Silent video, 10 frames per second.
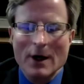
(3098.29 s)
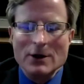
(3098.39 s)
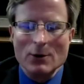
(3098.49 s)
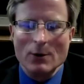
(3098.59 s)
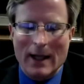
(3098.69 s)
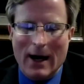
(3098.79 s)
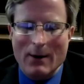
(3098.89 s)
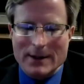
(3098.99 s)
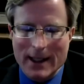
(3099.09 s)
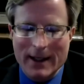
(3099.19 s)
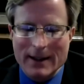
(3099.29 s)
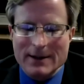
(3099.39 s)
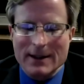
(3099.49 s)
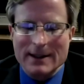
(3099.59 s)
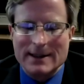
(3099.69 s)
to allow a tenant
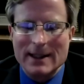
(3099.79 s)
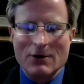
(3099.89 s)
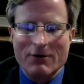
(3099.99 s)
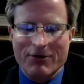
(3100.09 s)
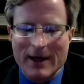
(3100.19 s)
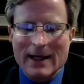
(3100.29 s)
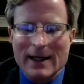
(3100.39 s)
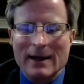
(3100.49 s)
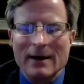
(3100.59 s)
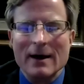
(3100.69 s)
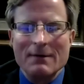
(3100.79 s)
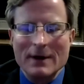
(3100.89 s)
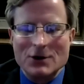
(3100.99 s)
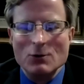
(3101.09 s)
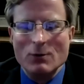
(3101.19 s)
to continue thinking
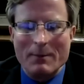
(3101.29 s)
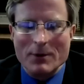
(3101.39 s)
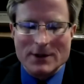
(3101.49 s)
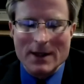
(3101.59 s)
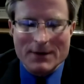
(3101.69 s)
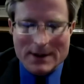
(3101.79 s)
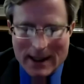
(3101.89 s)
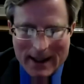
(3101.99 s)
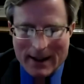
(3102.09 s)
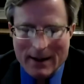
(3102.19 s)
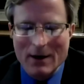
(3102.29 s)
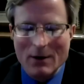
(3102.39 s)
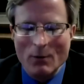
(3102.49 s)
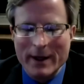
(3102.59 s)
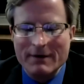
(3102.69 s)
that you represent the tenant
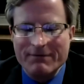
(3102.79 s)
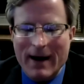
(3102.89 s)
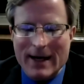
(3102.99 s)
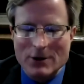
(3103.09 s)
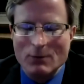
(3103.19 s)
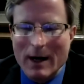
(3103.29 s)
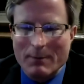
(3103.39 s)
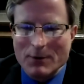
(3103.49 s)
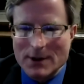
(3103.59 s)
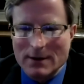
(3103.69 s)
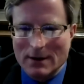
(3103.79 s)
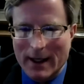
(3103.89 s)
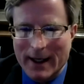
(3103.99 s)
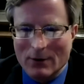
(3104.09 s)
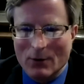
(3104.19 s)
when in fact you represent the
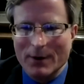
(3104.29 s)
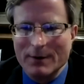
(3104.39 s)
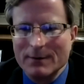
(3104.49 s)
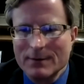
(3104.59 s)
landlord.